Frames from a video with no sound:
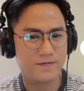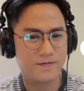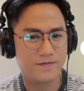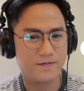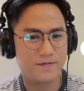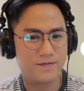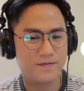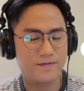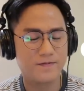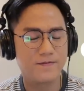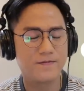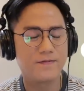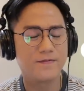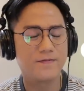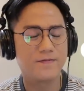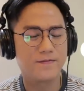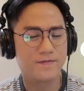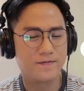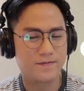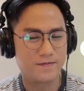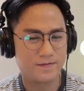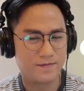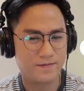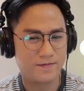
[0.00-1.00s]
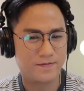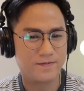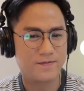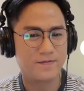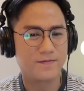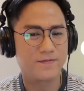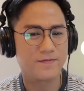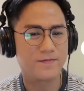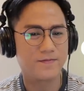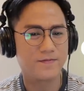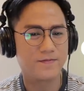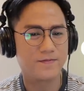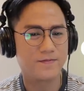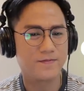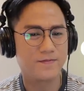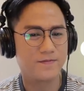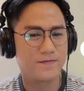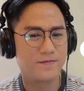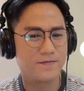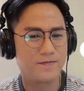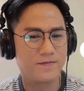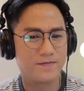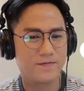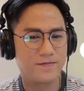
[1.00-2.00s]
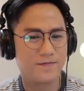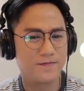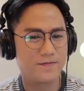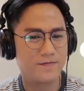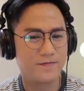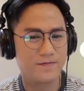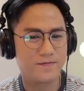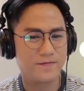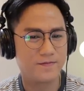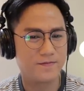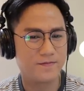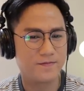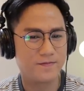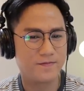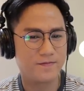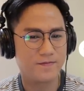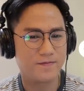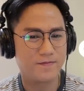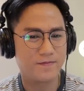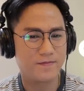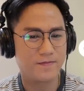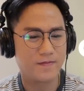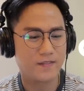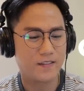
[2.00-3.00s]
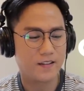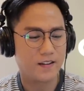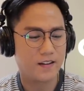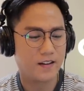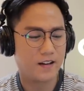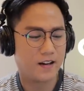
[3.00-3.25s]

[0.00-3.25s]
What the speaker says: Nothing is said.